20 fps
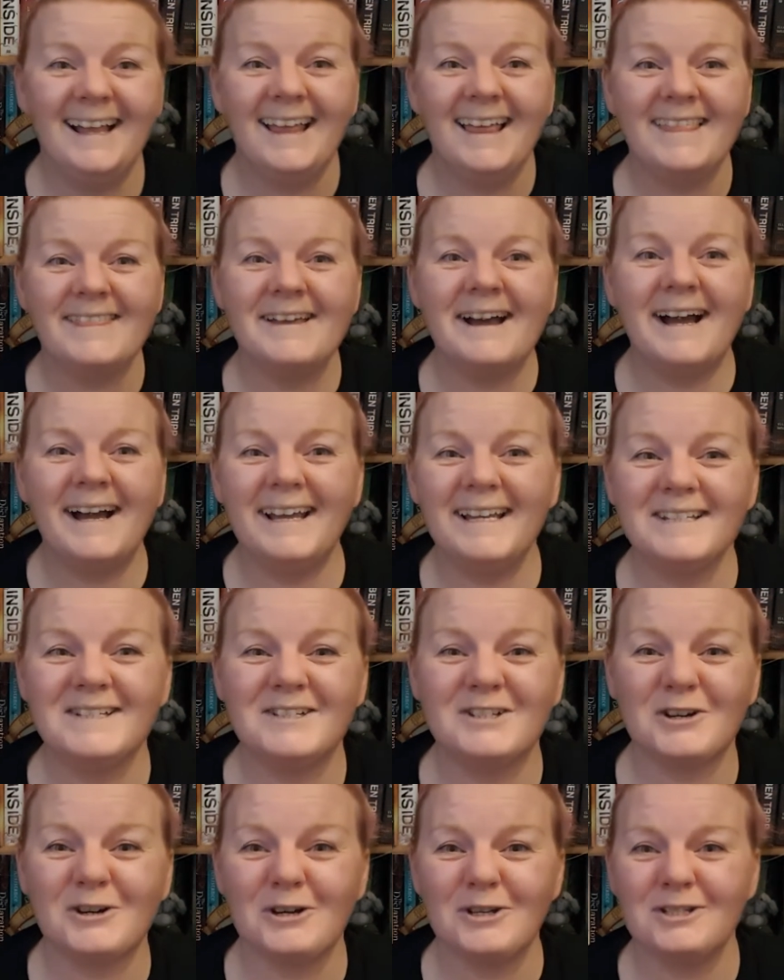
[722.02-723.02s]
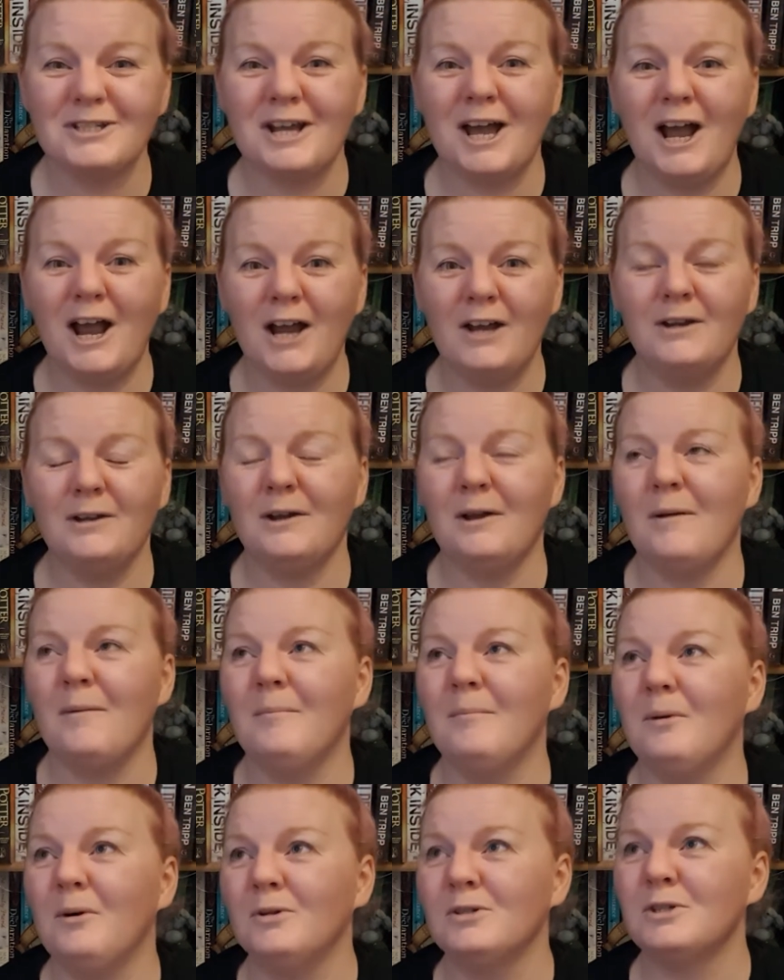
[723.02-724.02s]
That is just how
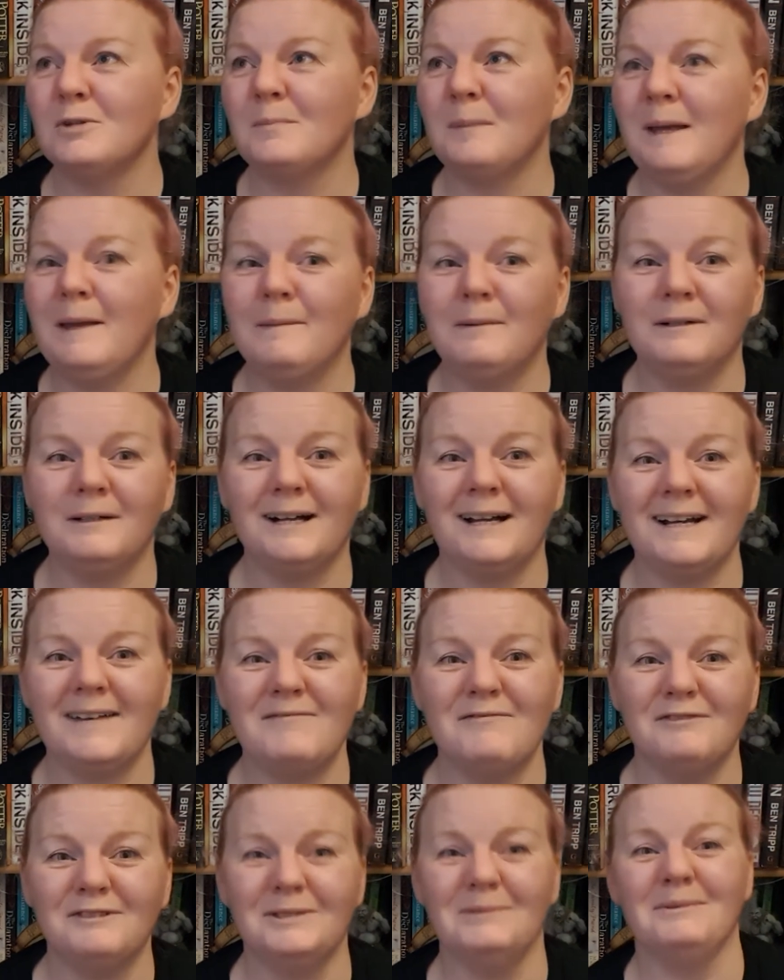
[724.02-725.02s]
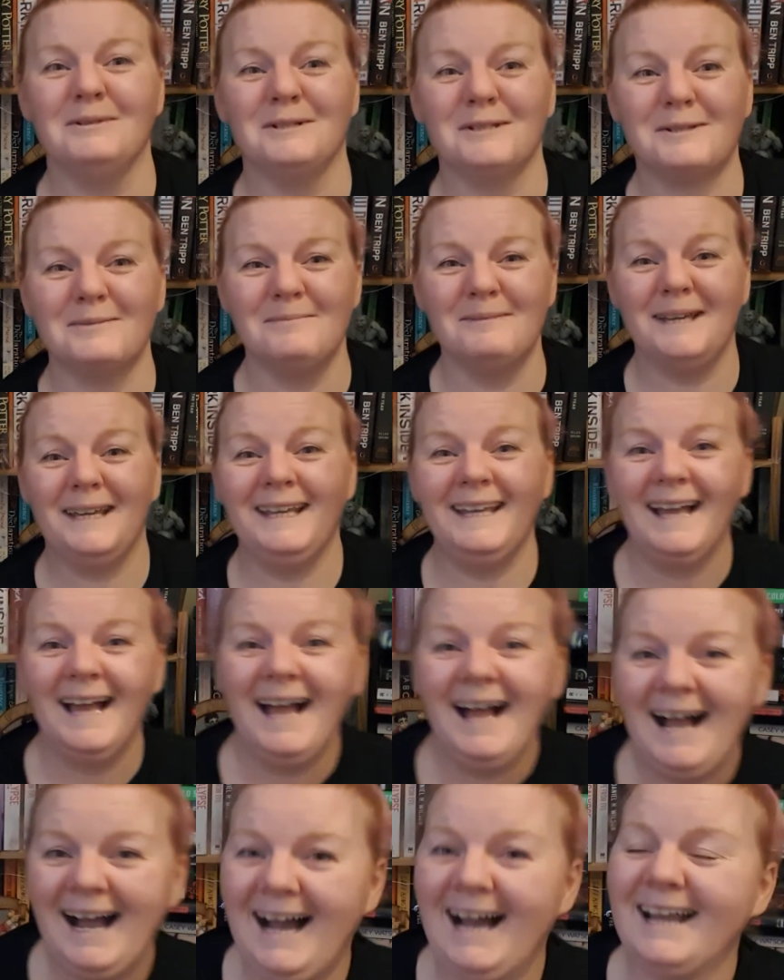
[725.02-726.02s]
much people can influence me.
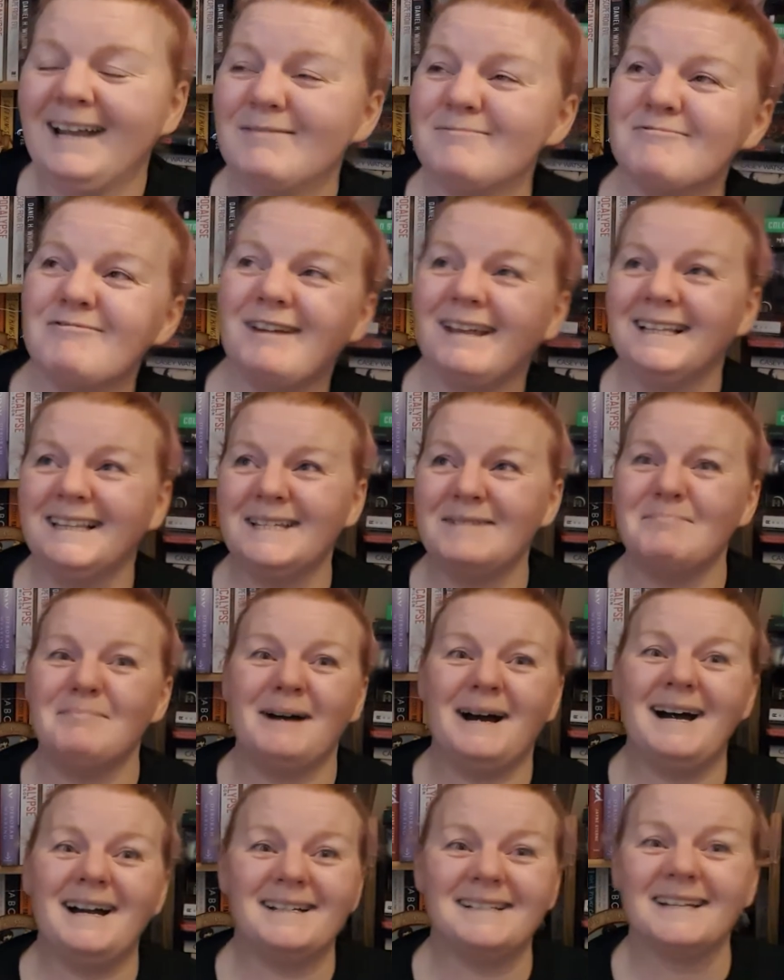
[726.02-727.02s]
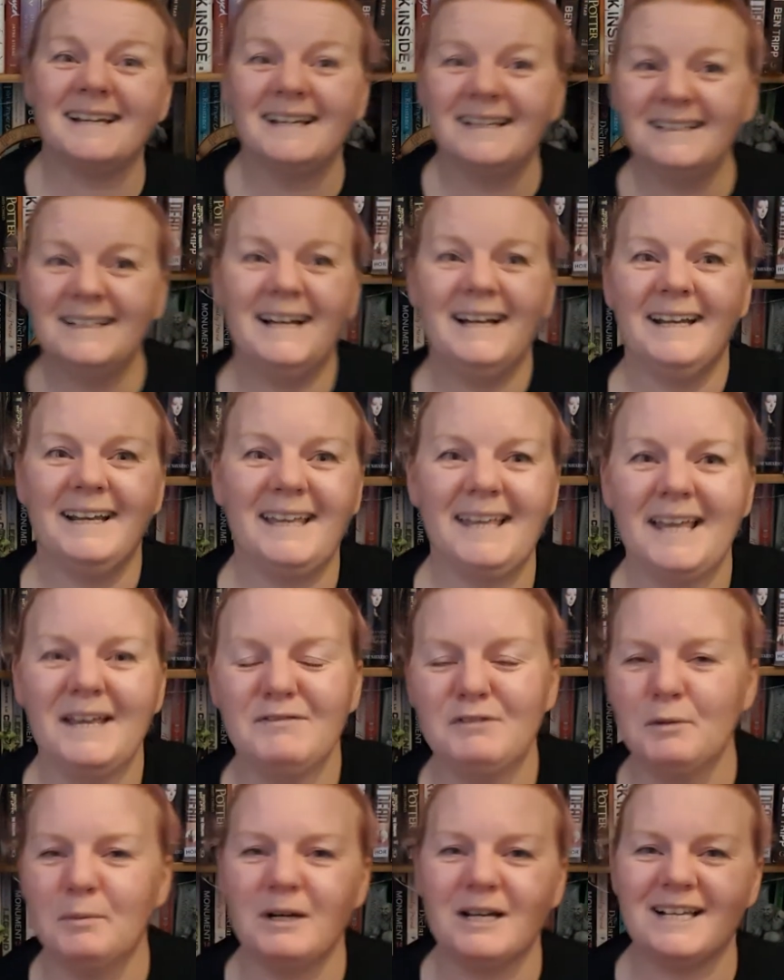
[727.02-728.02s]
I am really bad. Like, if
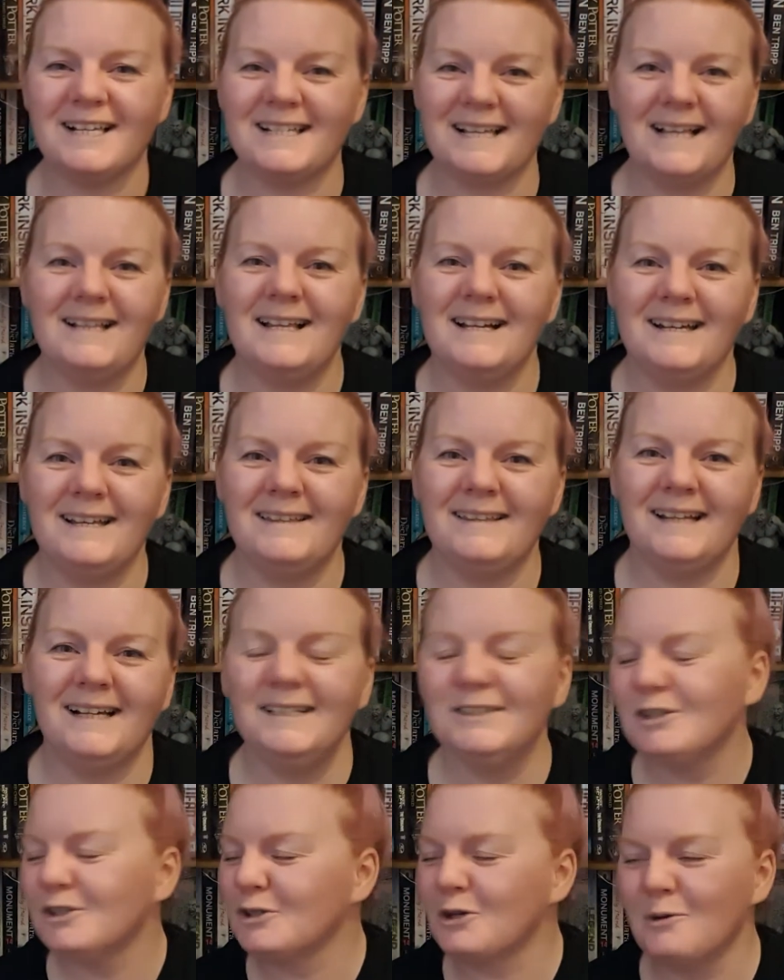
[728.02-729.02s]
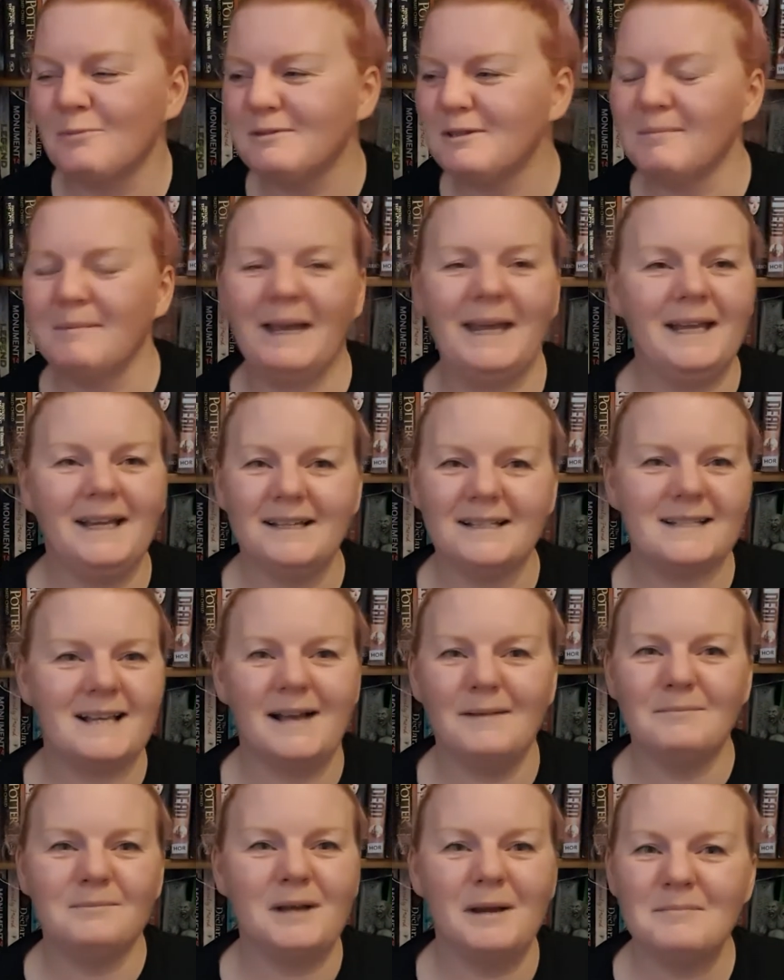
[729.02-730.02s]
you want to sell anything, just come to me, because
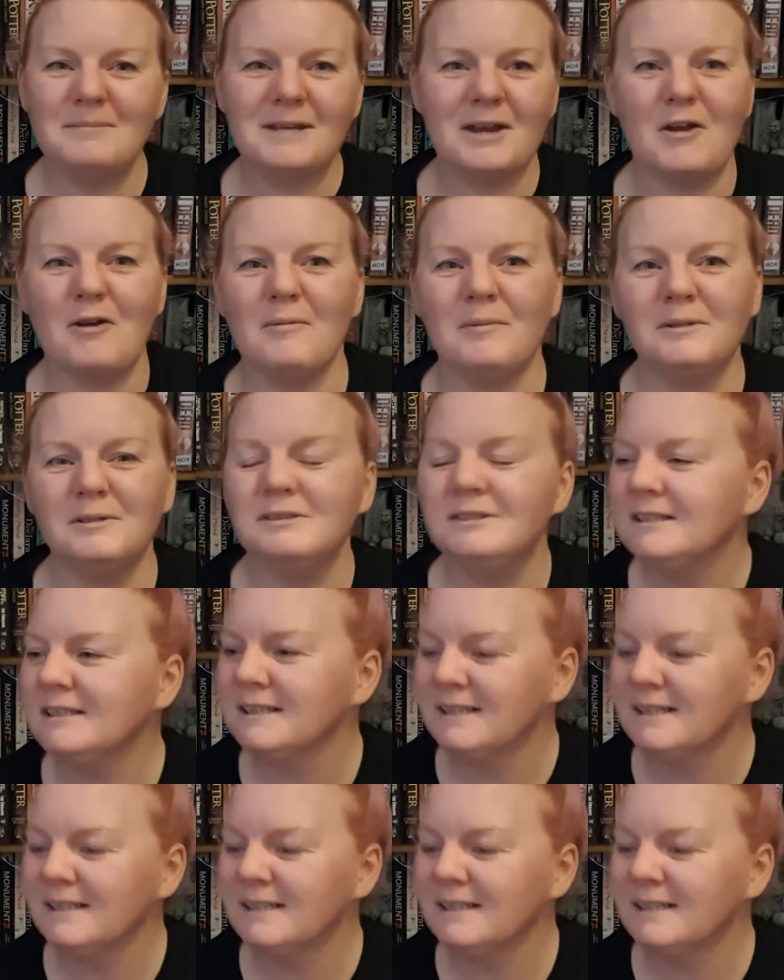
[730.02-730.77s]
I'm terrible.